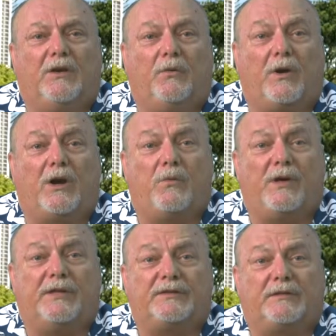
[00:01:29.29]
where I
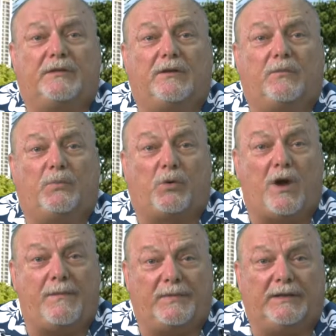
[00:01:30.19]
was
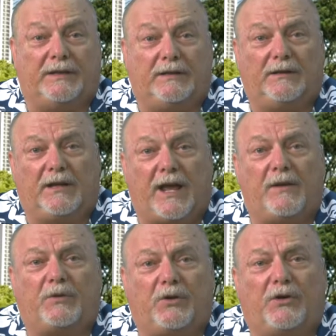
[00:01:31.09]
promptly
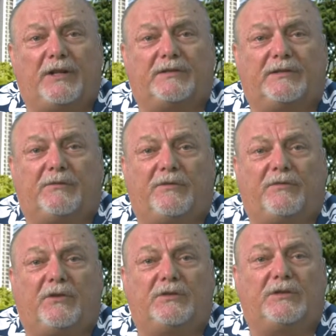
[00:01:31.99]
and courteously
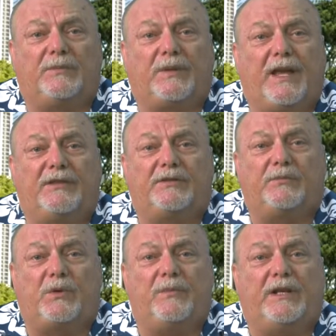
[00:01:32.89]
referred to the plans
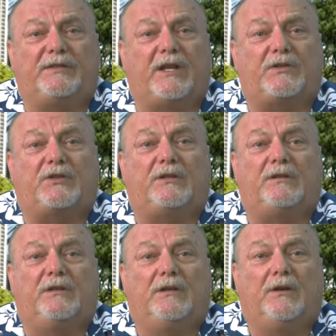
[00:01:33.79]
and permitting section
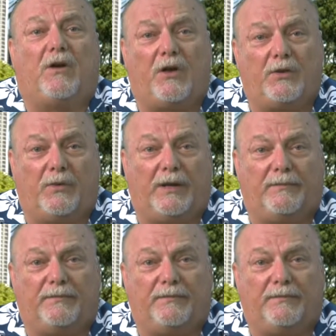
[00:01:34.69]
on the web.